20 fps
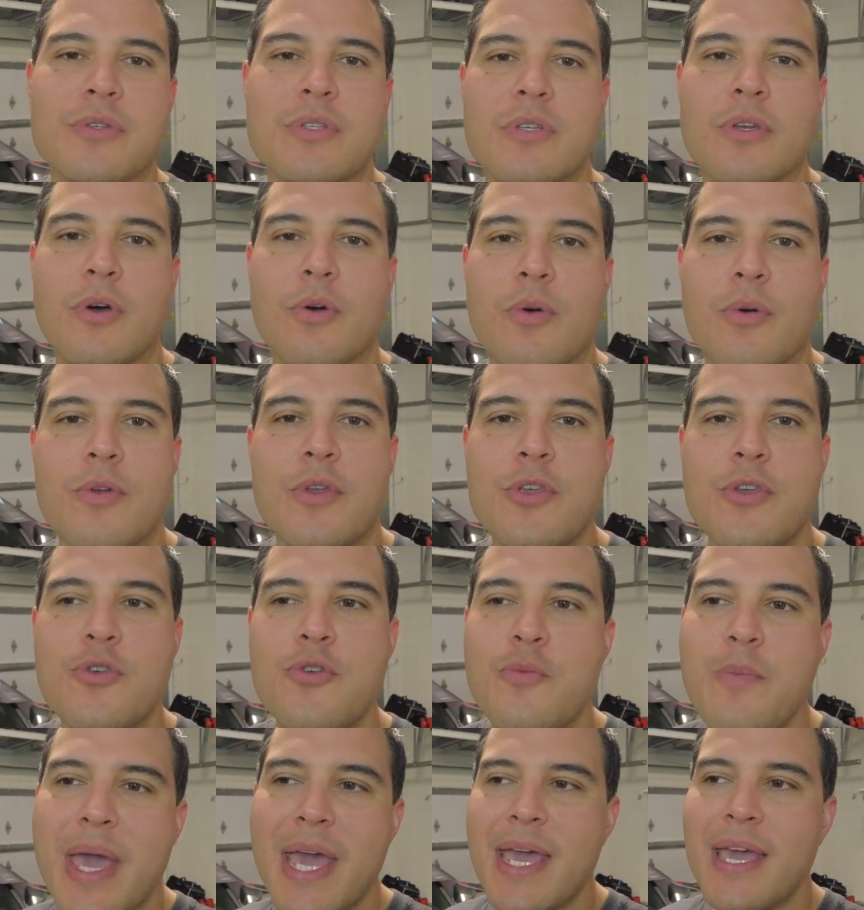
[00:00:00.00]
So
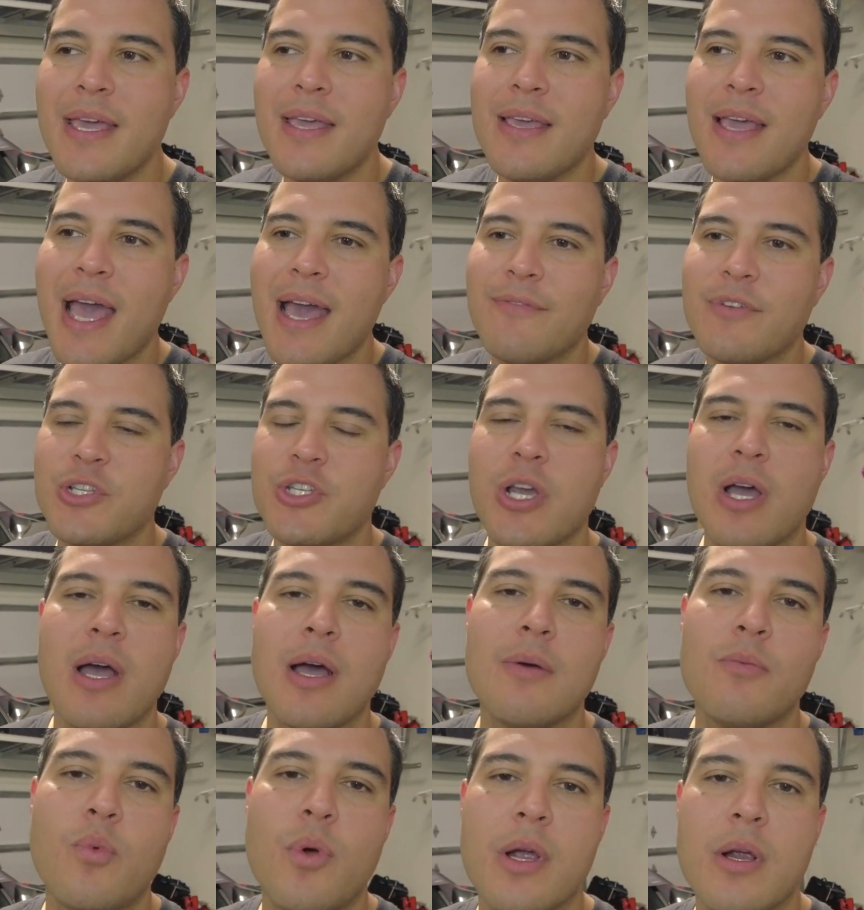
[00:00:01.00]
you may have a
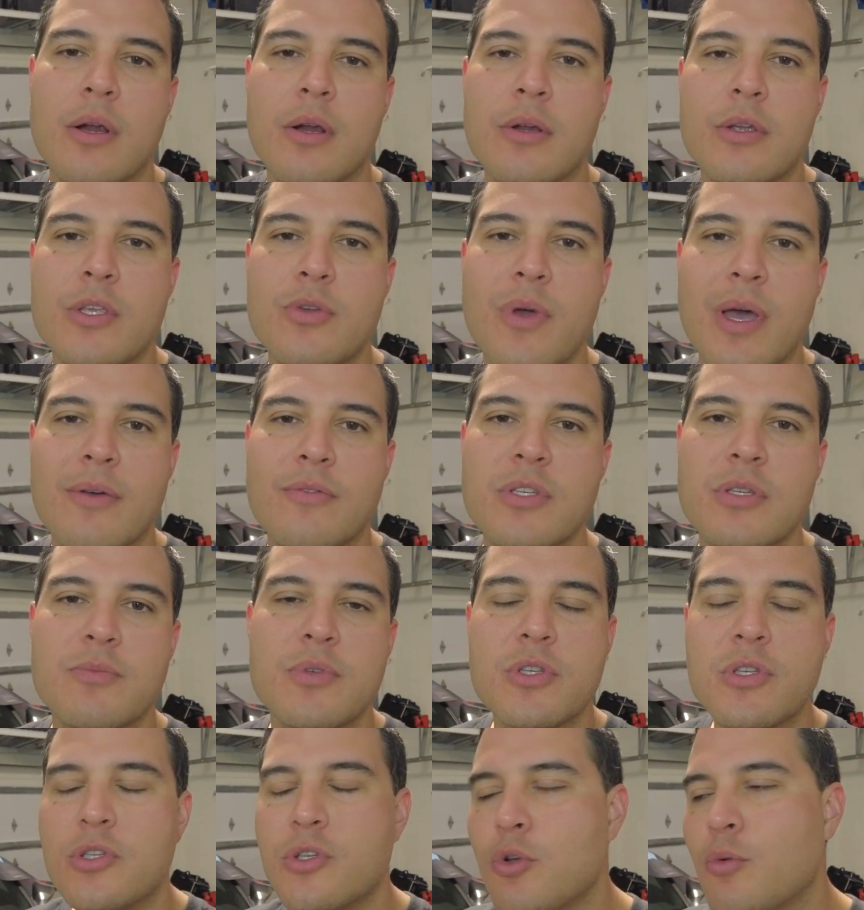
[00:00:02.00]
job where you have some
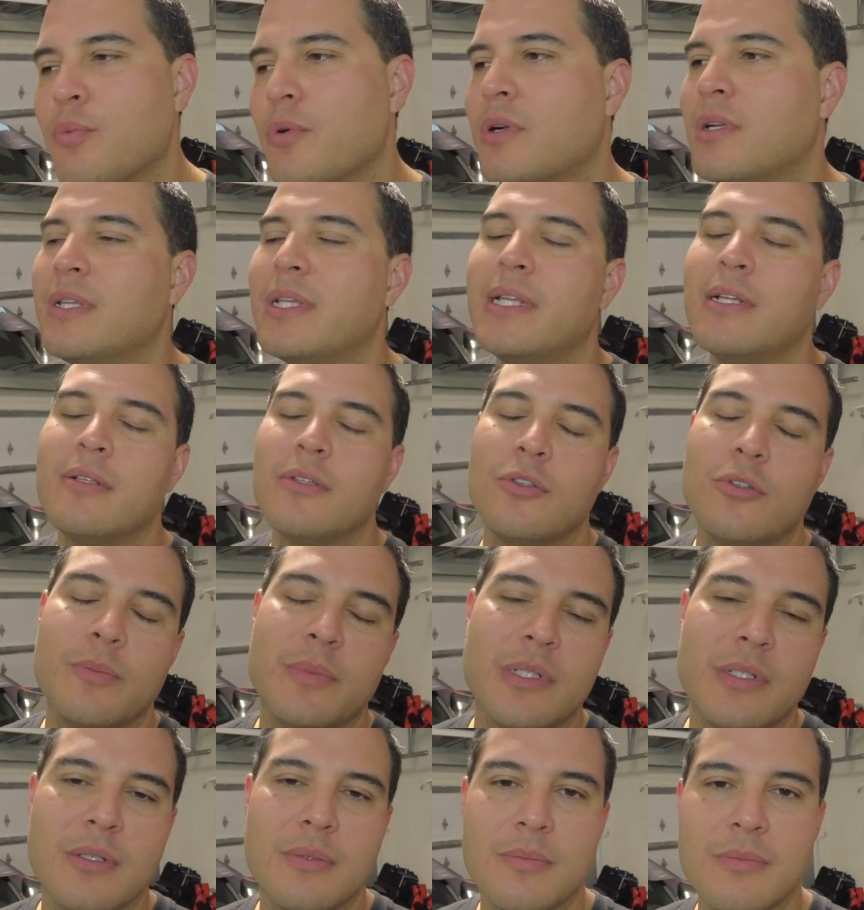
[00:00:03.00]
super clean
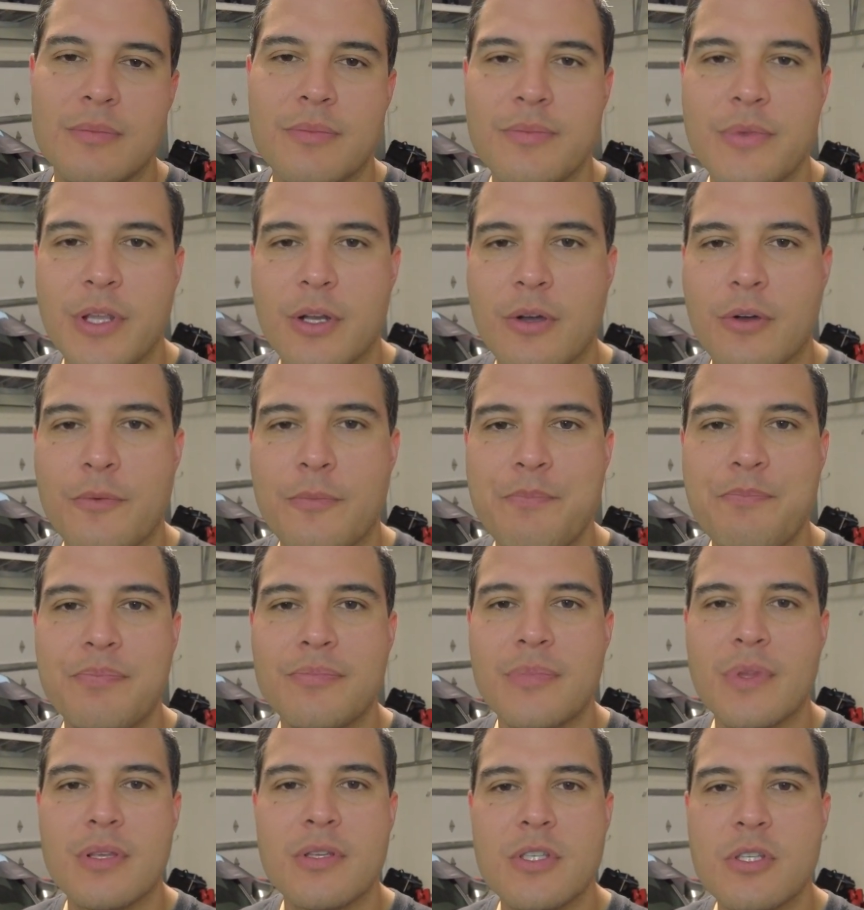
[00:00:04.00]
aluminum, you know,
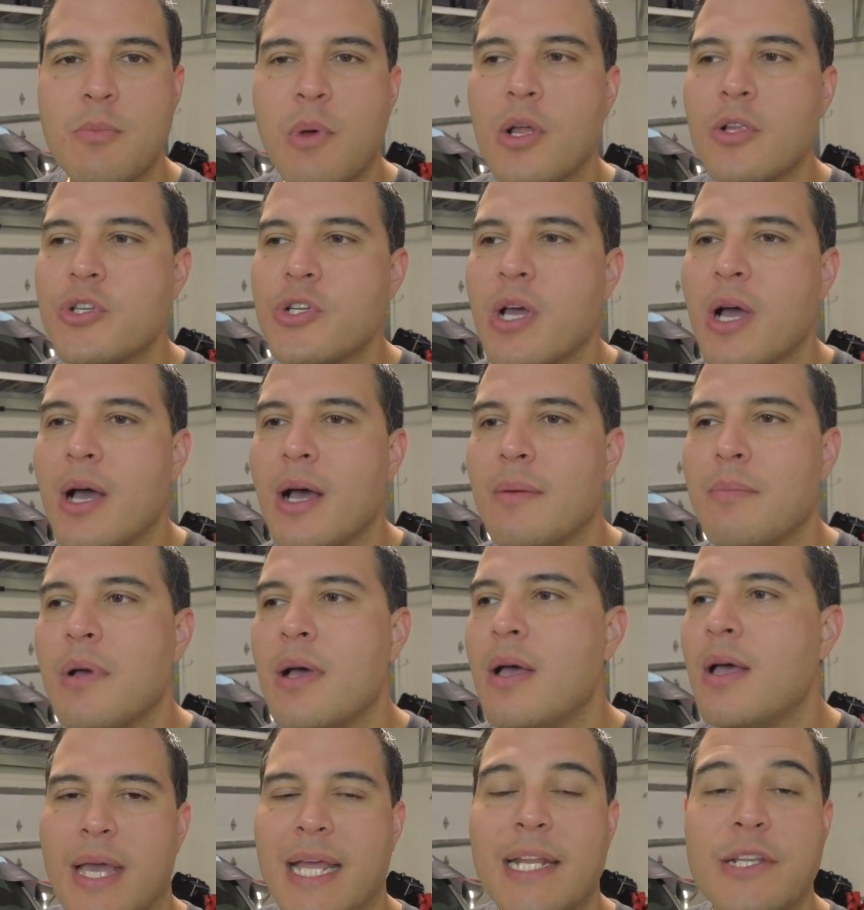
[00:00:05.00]
small job,
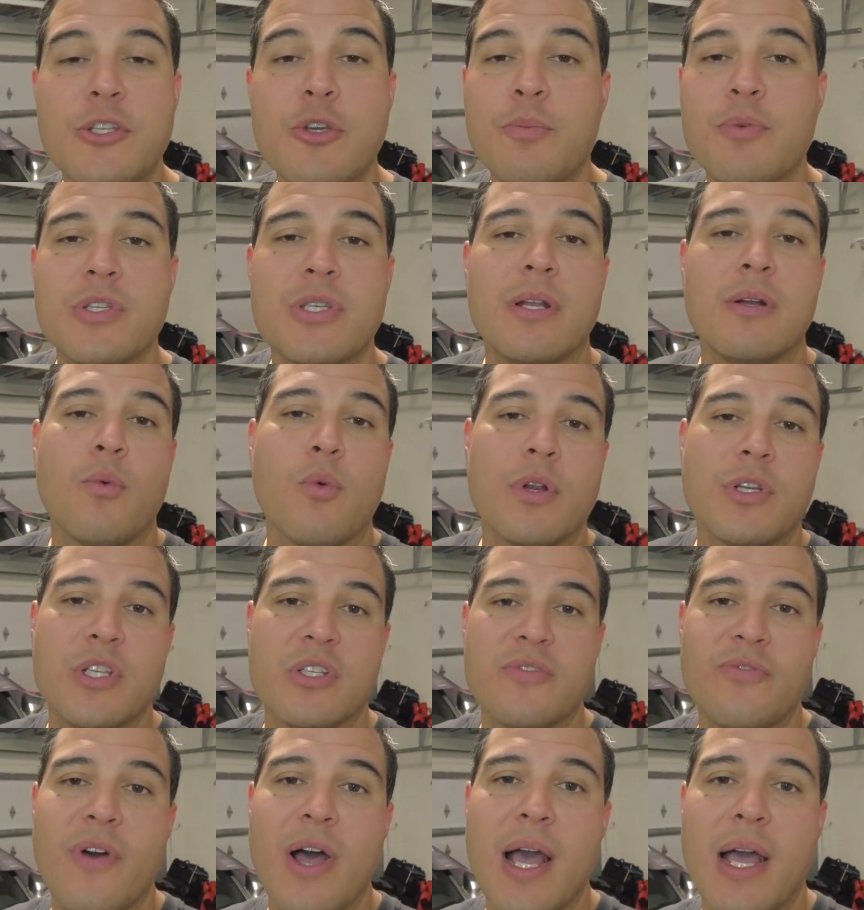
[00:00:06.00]
and a 2% will work
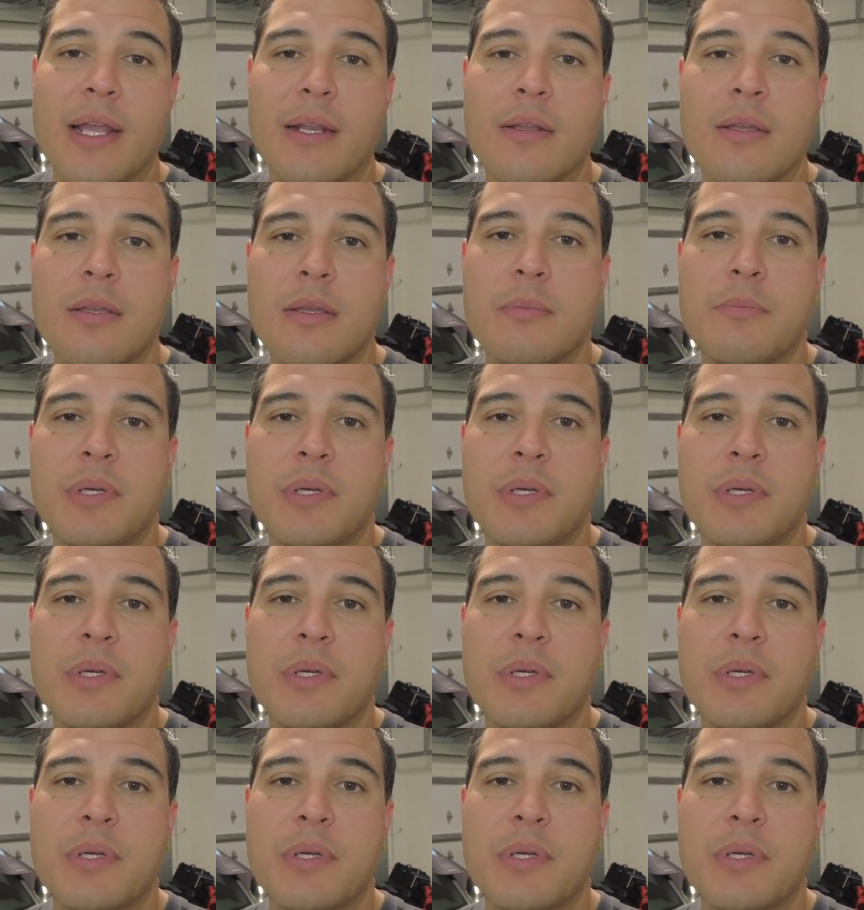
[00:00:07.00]
just fine.